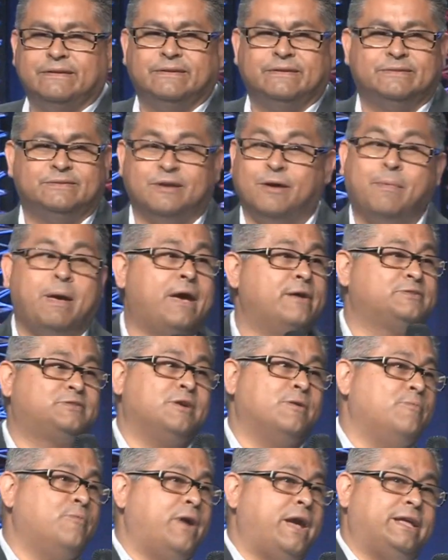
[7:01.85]
Somehow,
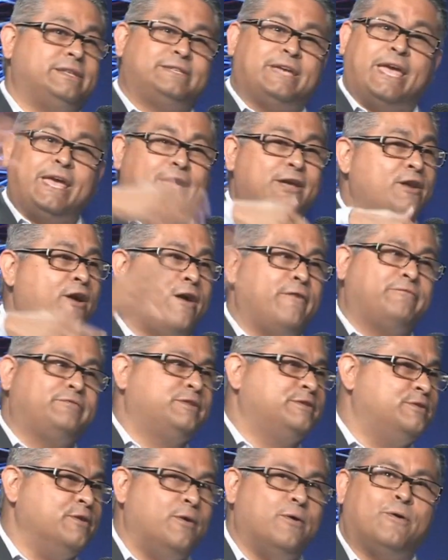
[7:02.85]
some way, taking off
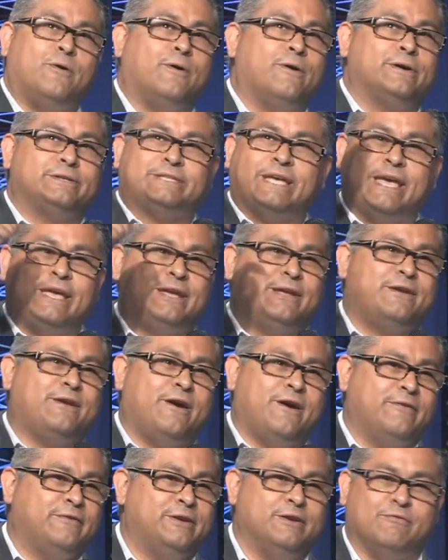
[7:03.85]
the door,
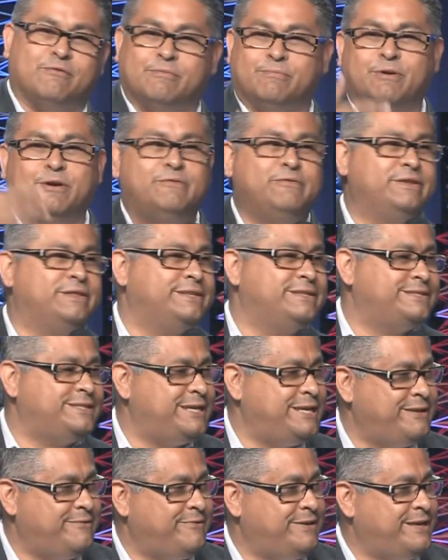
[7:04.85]
removing the
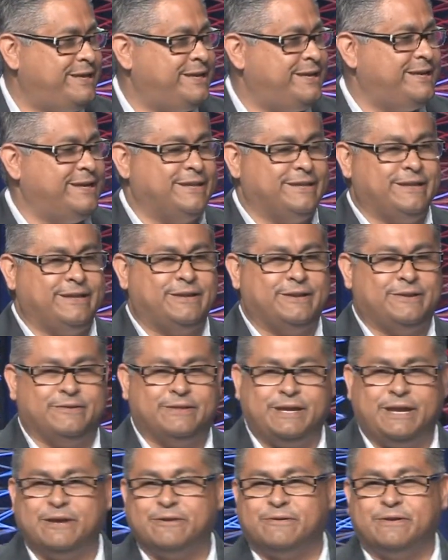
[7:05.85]
TV, and,
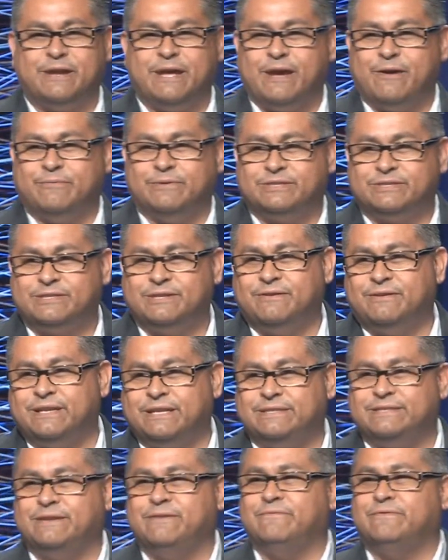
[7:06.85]
the internet was still in
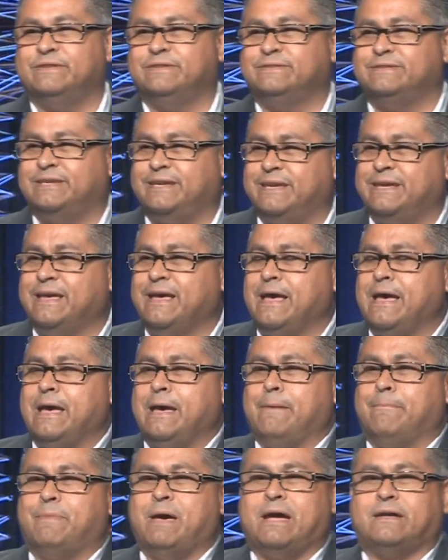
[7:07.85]
its infancy
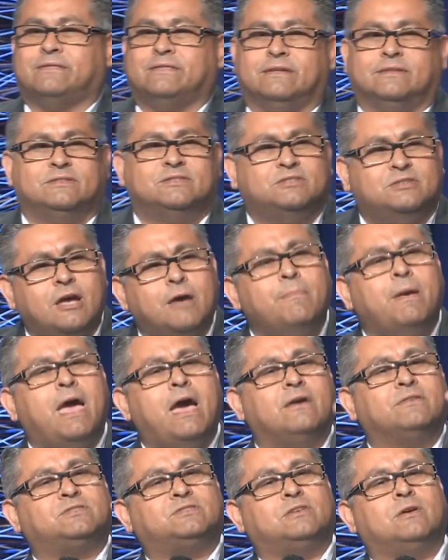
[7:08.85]
back then.
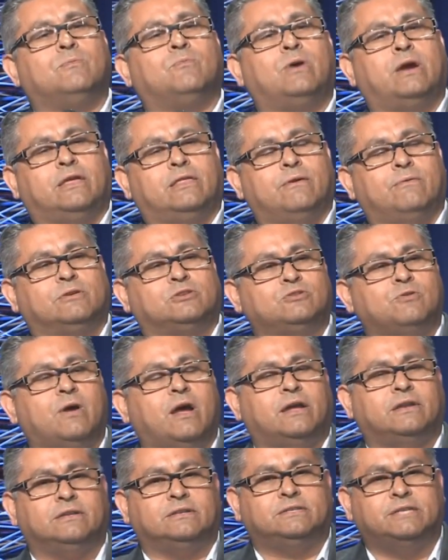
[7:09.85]
Somehow, some way, they were
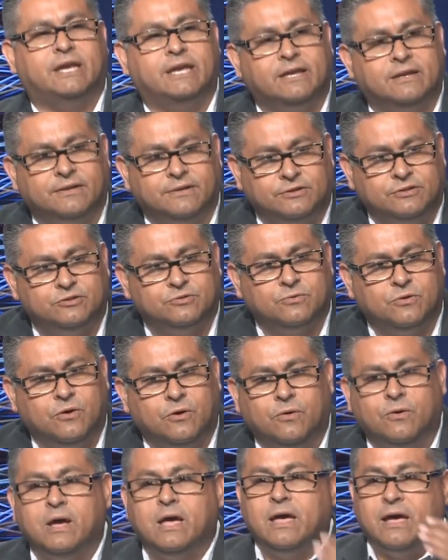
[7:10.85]
trying to take control.